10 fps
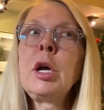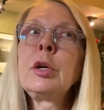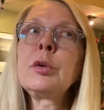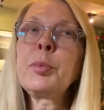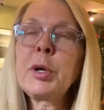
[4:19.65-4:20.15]

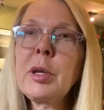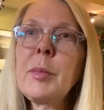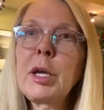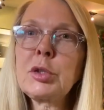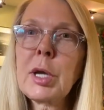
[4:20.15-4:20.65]
you're pretty
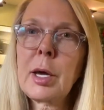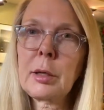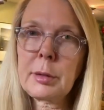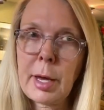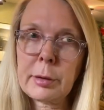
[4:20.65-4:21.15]
much out
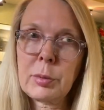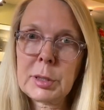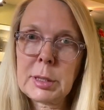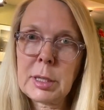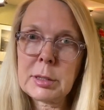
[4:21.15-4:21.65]
of luck
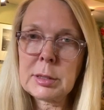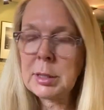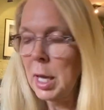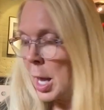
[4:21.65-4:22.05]
with this.